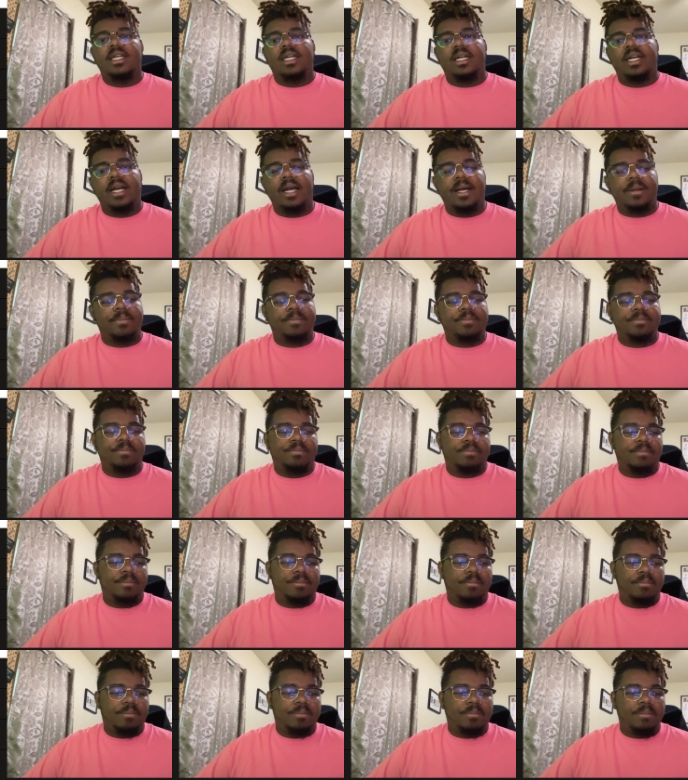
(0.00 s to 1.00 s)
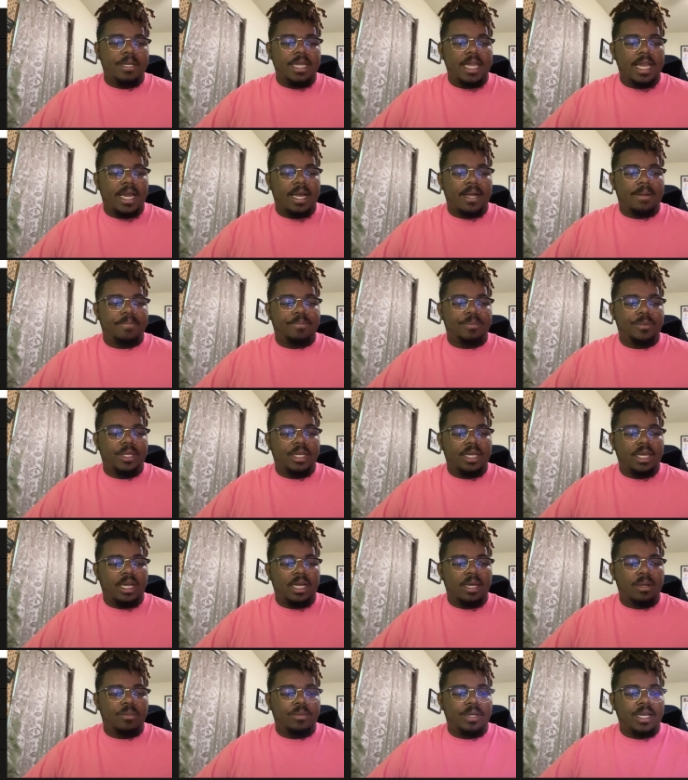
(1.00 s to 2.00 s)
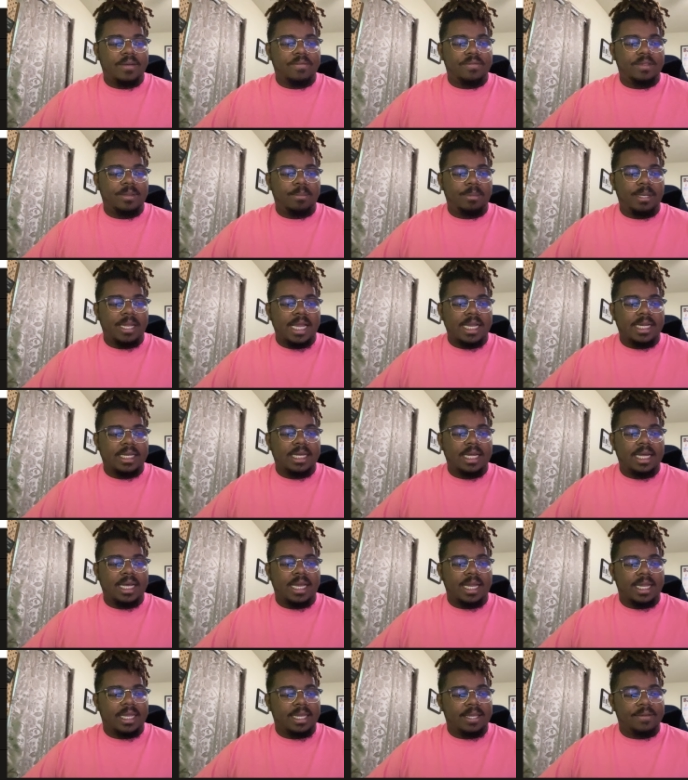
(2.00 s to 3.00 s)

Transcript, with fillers: Um, yeah, um, we have the black guy.